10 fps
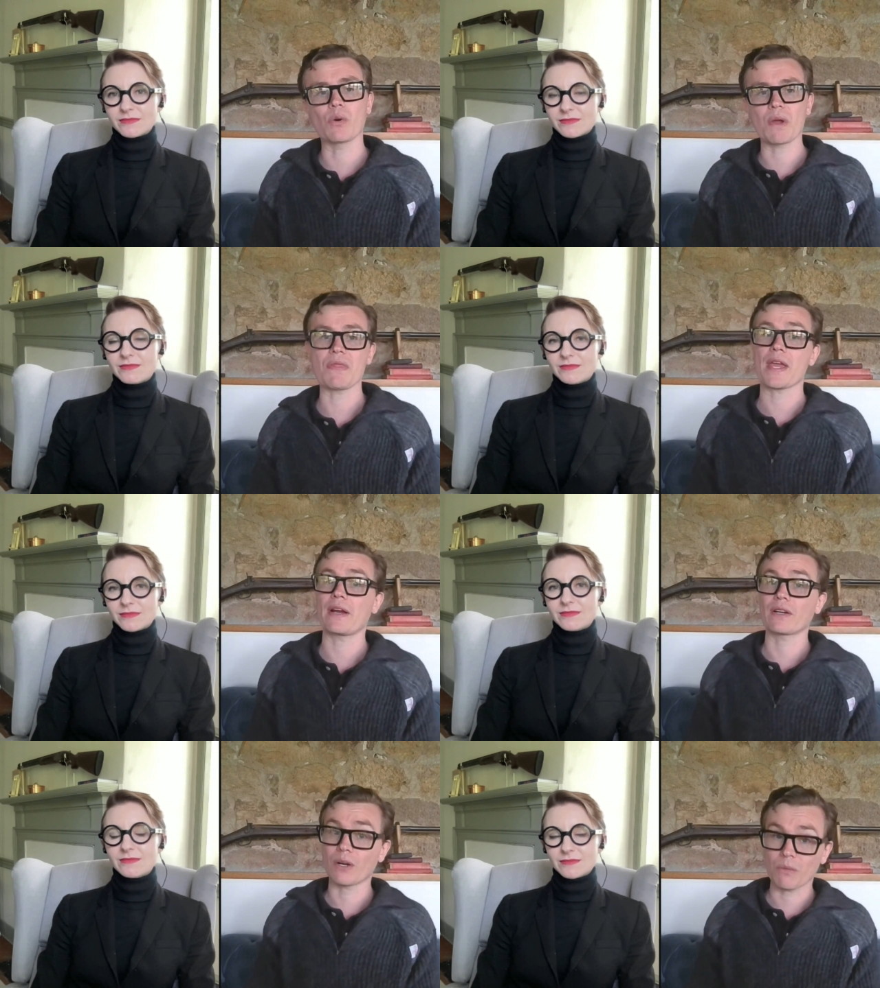Speaker 1: when they
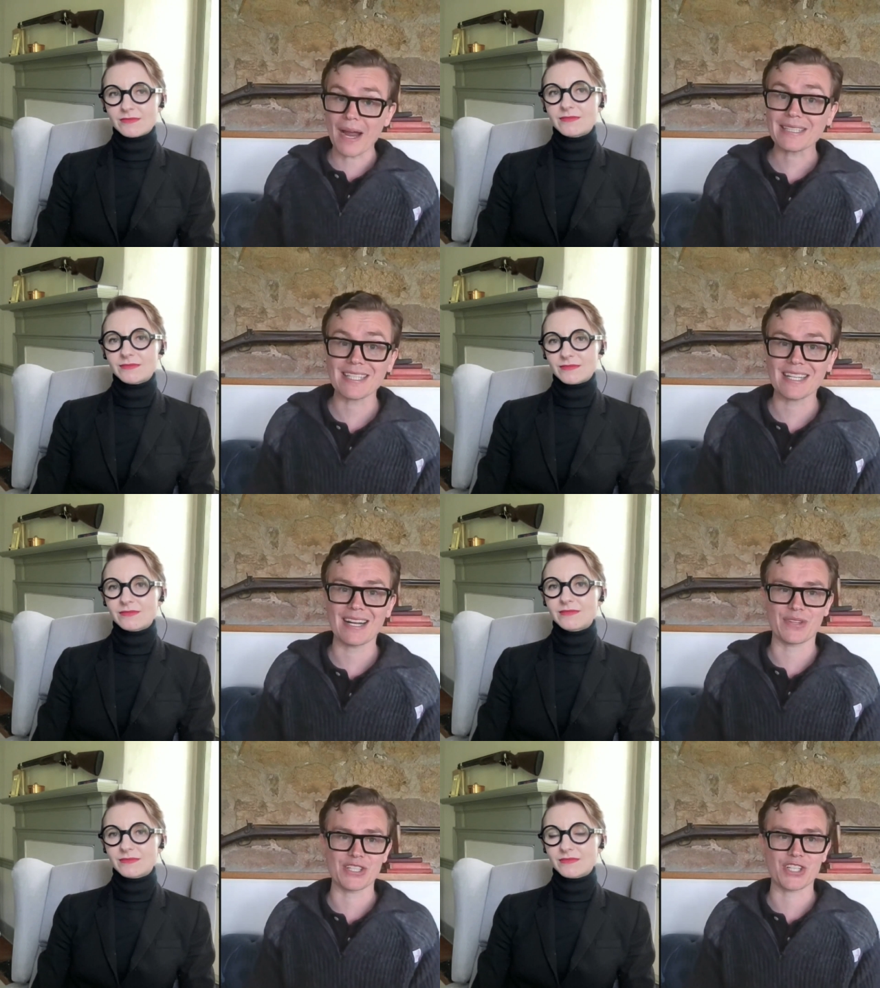are corrected in how
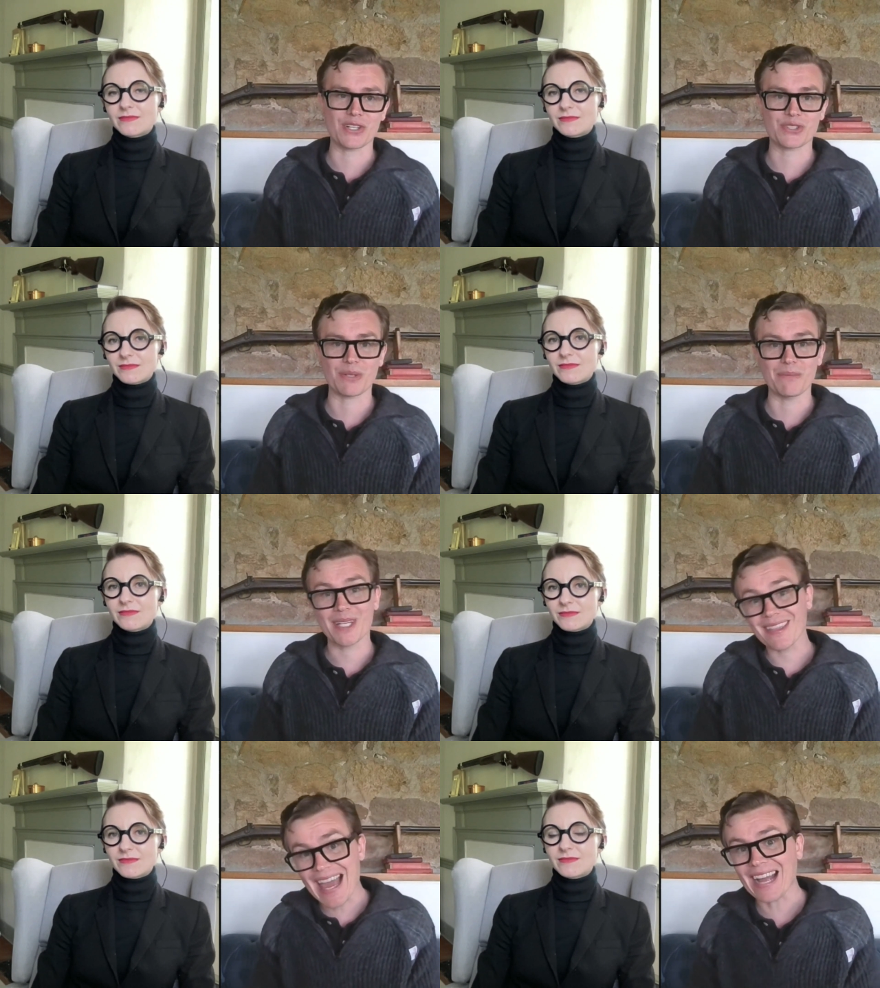they gender
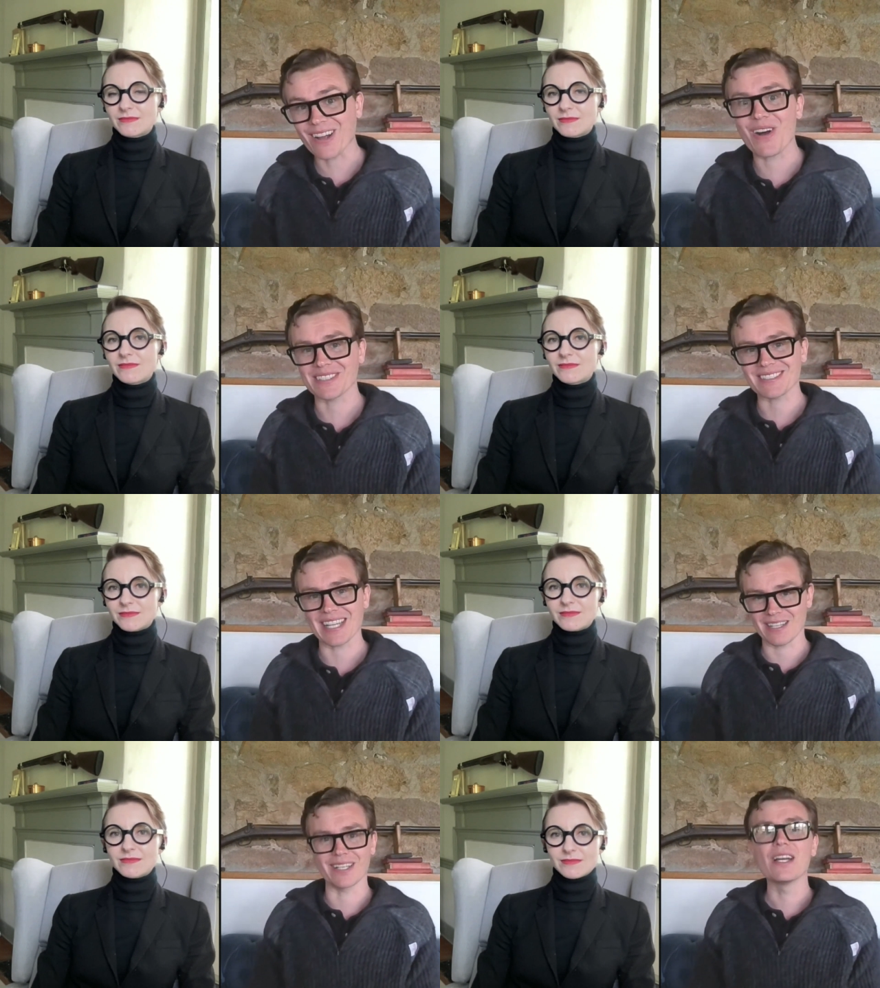somebody, that causes
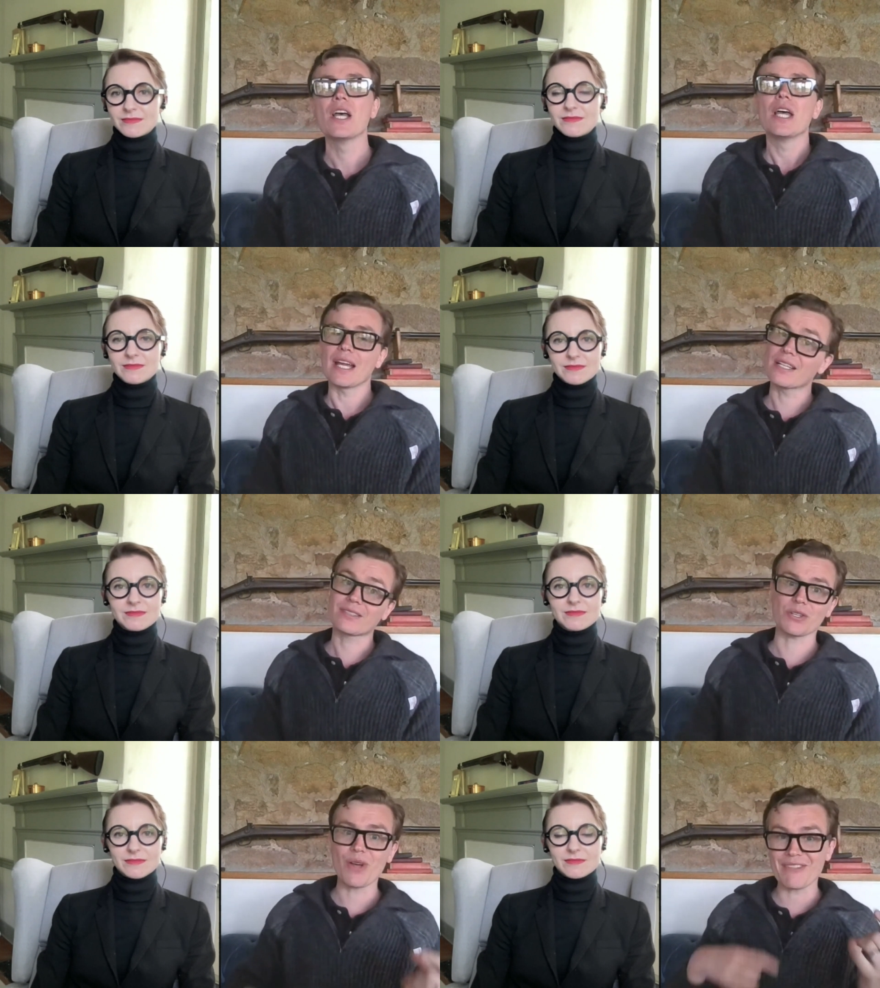anger. And so
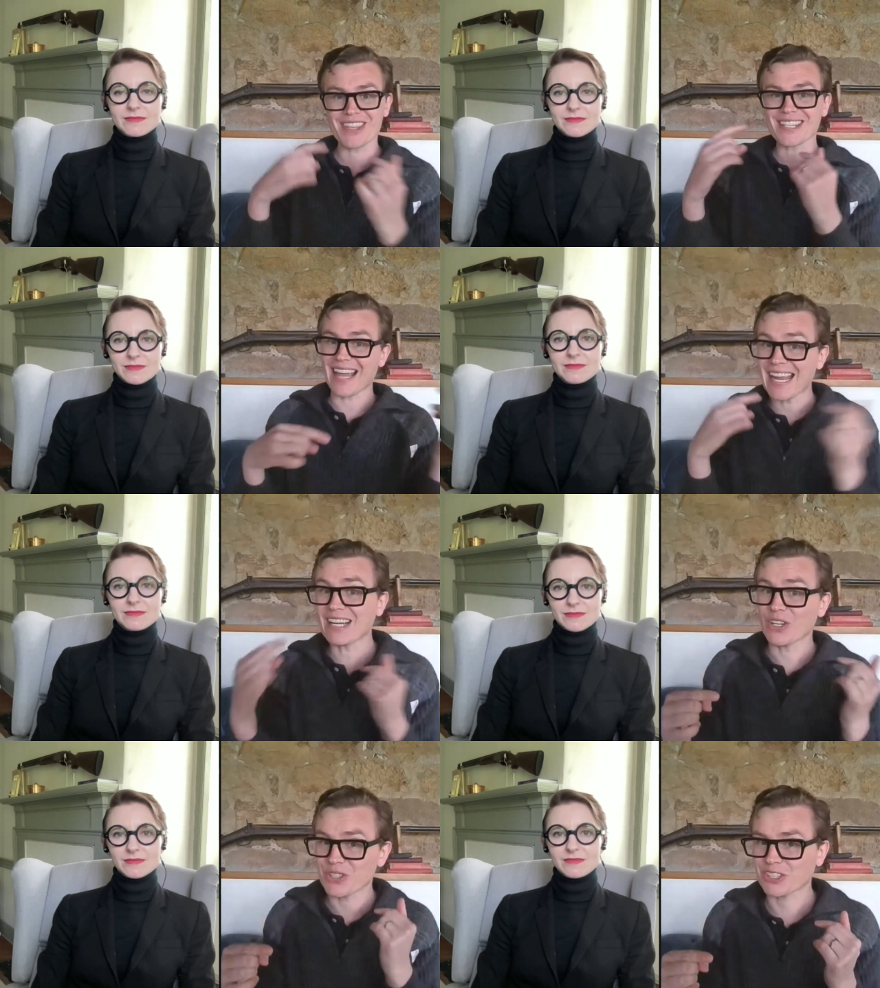you have this
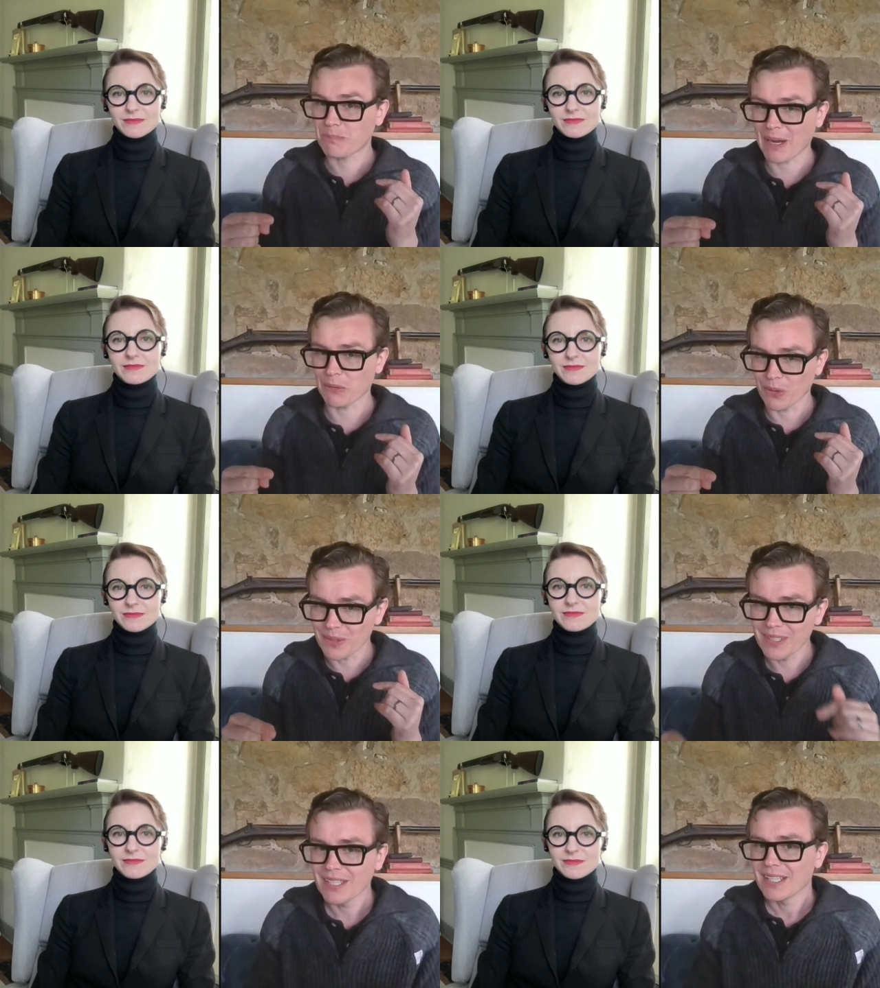anger
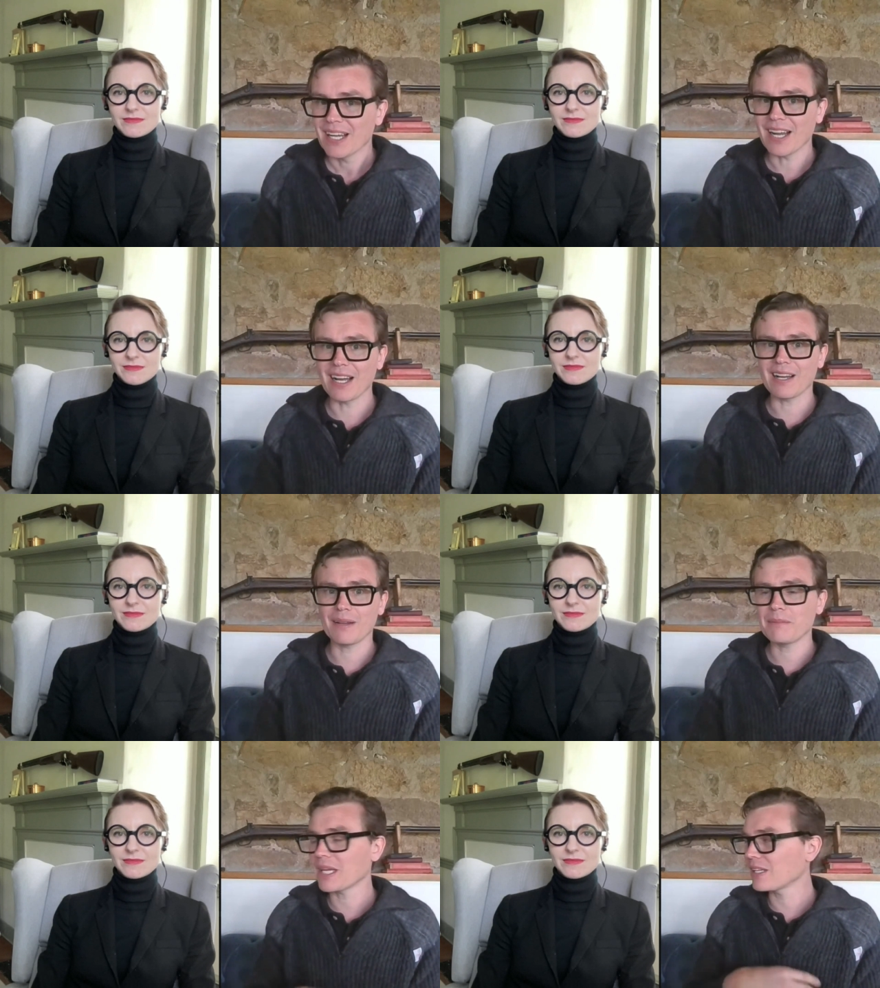spiral.
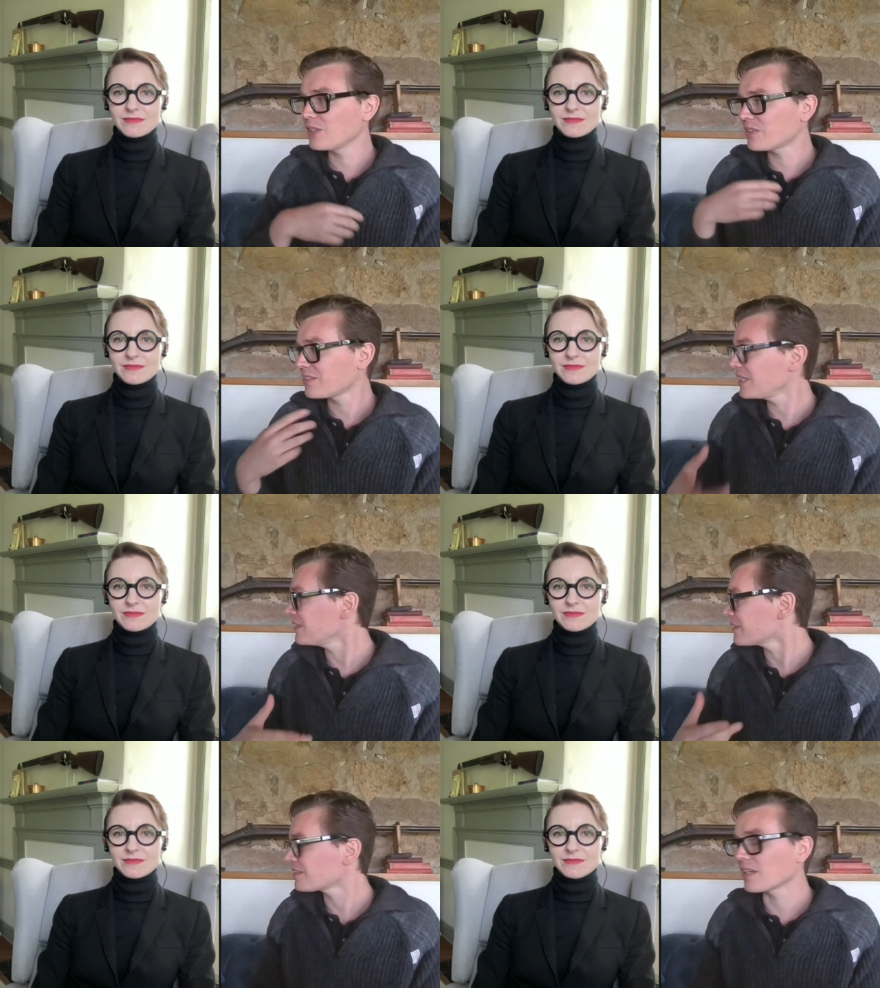Um, and you see
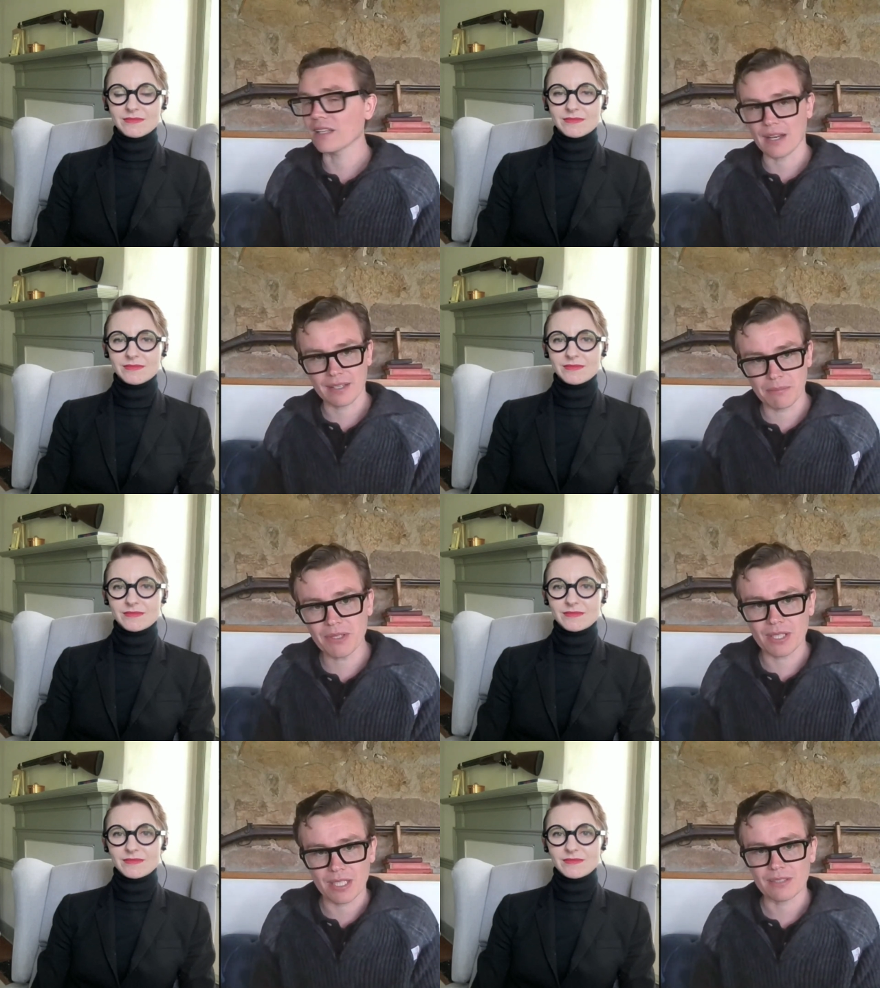this in a lot of
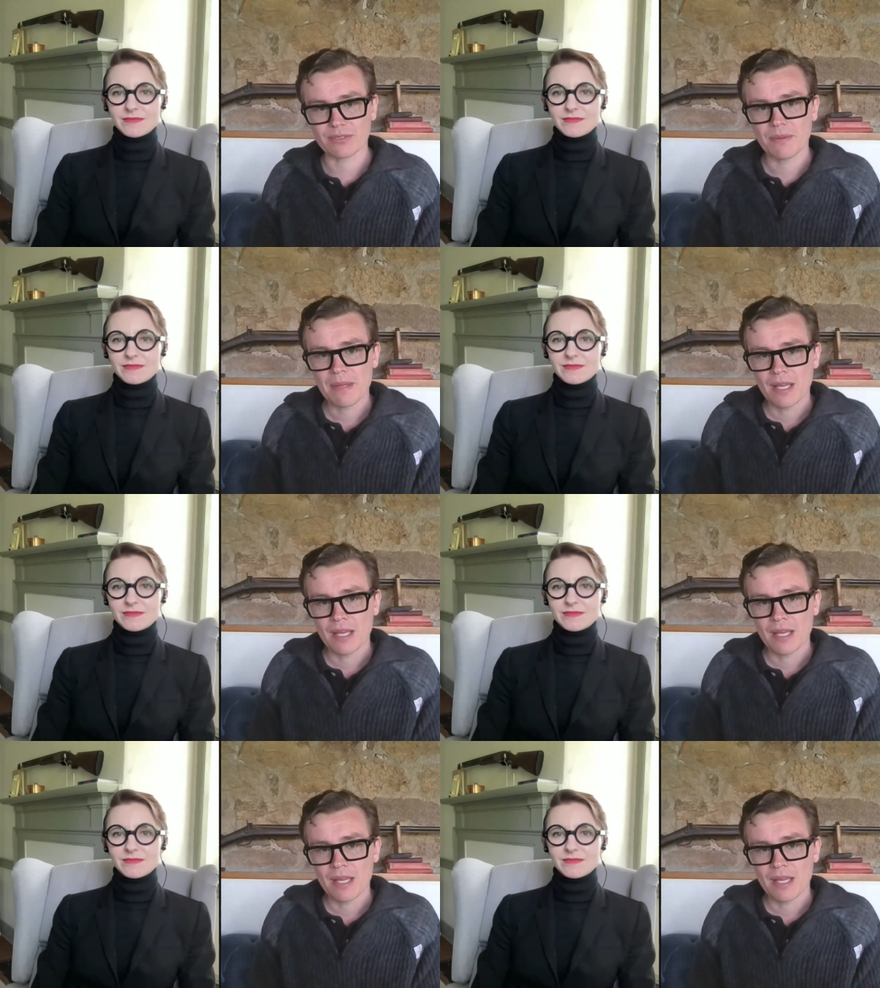communities.